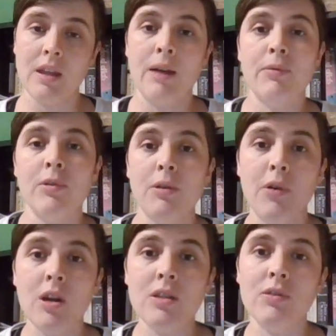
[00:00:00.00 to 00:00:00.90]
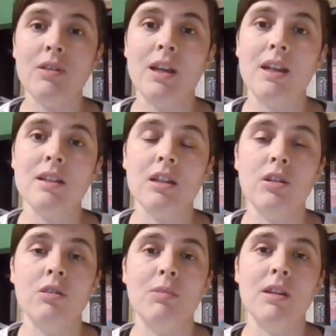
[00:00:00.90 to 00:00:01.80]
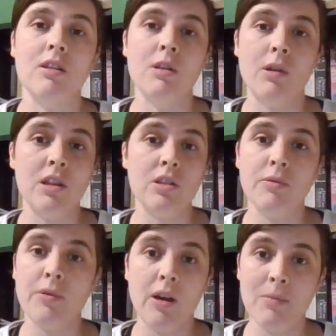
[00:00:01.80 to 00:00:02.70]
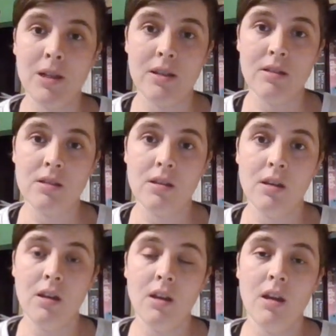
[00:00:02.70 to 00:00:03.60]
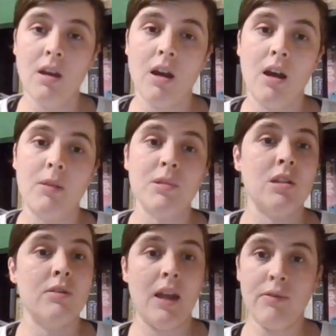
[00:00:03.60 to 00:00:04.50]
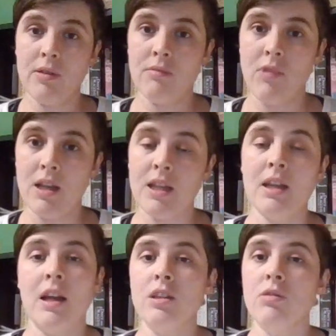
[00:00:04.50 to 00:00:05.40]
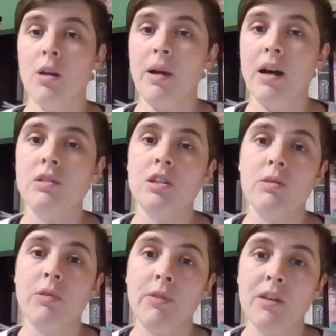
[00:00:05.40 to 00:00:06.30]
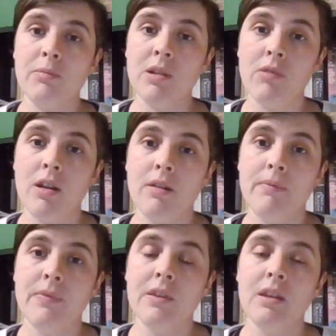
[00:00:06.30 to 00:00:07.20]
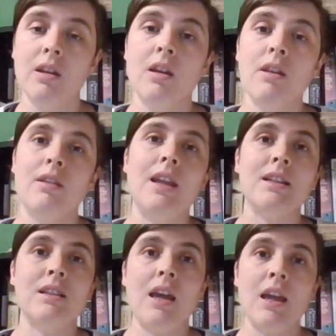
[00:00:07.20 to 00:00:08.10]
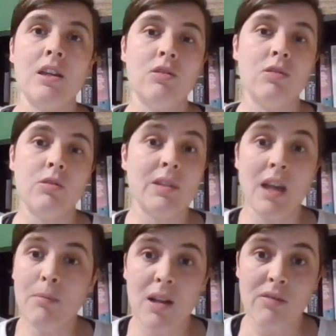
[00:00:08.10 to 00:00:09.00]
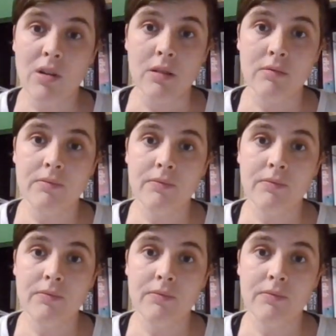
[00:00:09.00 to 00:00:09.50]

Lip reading: And for the first few days, it could be that you only do 5 minutes. So you get everything ready and you go out and you do a 5-minute run. The next day, you do a 10-minute run.